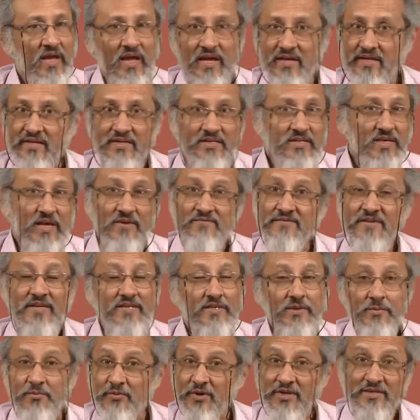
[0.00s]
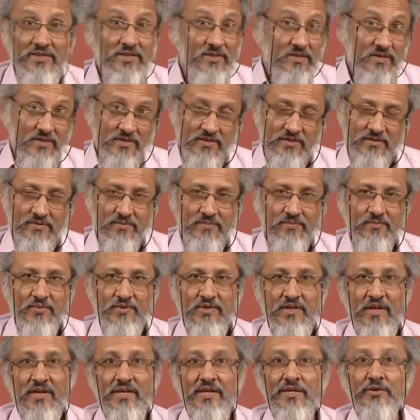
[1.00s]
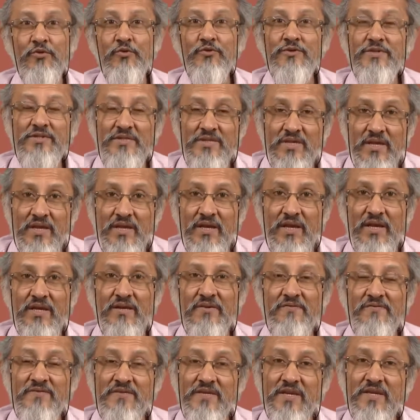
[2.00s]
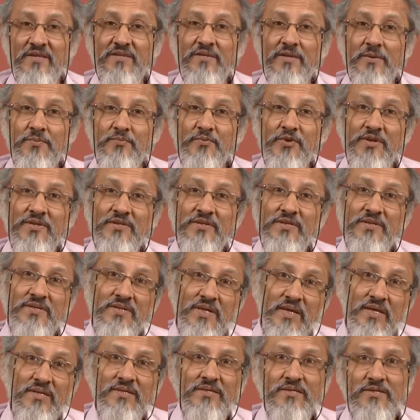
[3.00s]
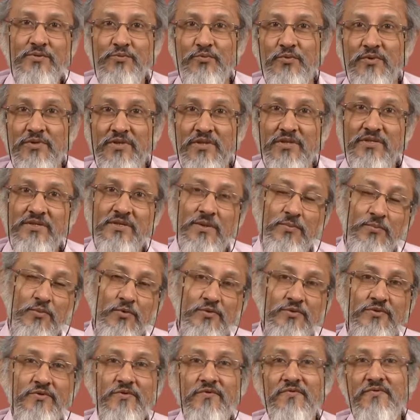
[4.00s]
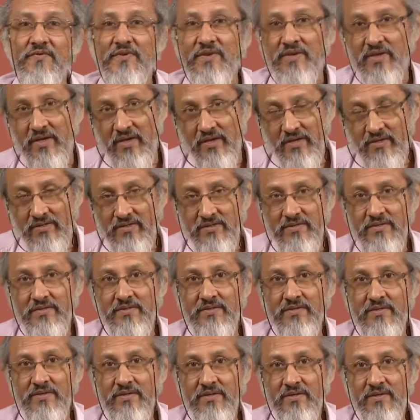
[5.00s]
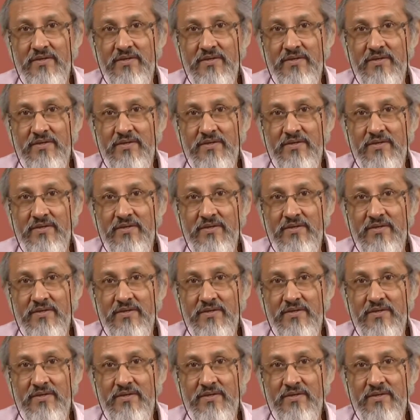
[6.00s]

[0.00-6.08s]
I can say I've seen the president, but I cannot say I have seen the president's with this apostrophe s,